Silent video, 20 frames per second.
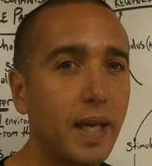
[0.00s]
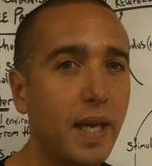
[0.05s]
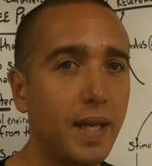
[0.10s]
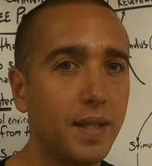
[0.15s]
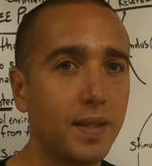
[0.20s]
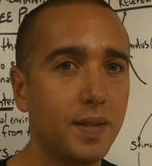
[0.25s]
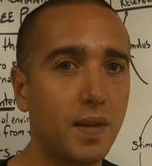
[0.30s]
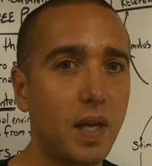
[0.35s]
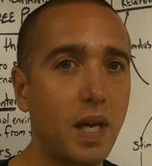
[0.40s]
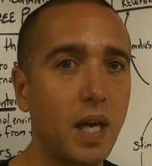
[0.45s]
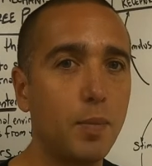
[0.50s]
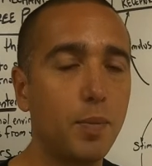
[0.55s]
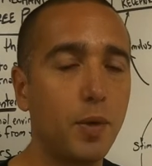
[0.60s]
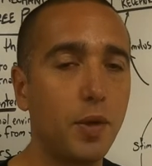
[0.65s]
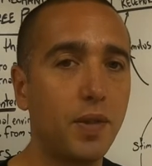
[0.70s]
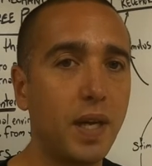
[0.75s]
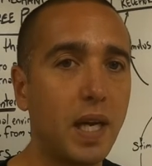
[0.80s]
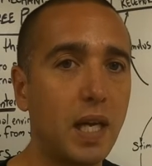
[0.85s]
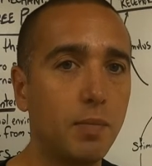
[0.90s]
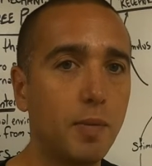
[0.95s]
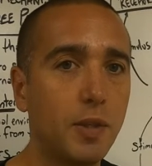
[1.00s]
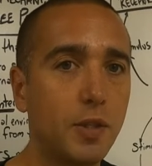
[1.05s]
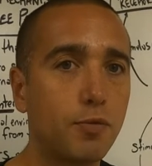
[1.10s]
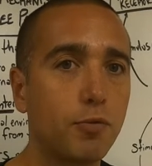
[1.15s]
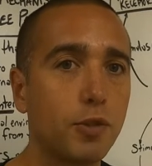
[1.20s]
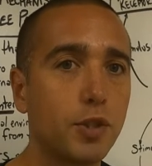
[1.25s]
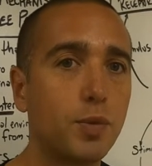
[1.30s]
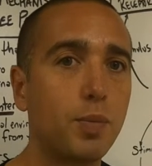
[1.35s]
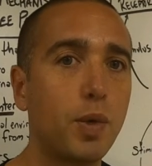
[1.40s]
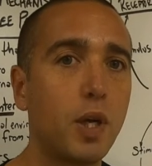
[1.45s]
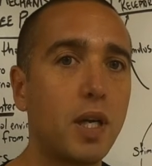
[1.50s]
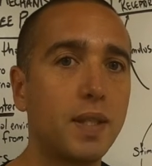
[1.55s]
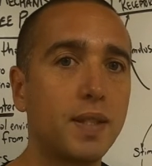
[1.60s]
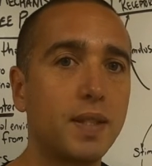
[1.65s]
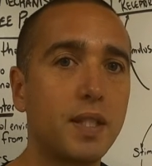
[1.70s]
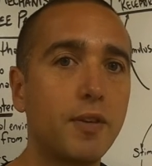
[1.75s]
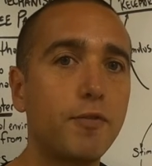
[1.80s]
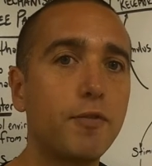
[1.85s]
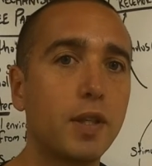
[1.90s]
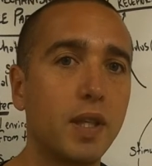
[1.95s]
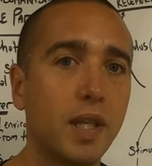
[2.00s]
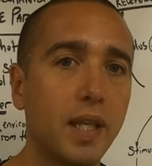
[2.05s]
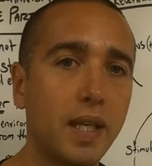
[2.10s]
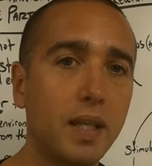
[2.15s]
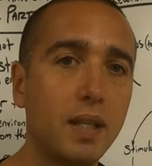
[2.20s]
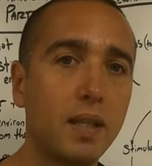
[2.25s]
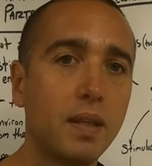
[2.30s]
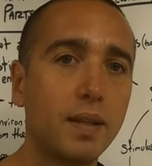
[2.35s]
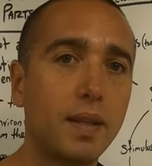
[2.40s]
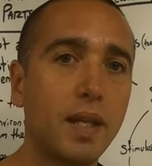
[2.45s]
case, the hypothalamus responds differently.